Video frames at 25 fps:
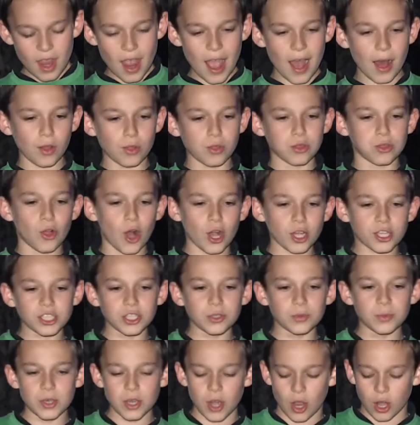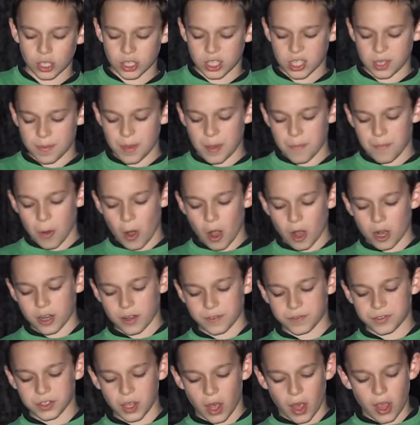How lucky we are to be part
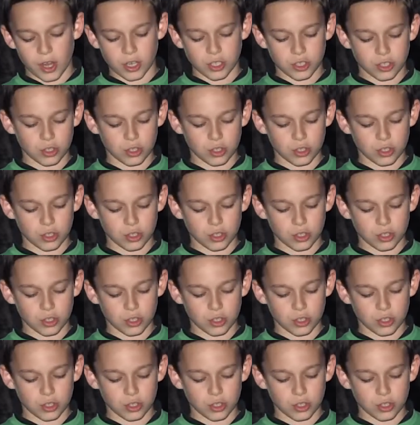of something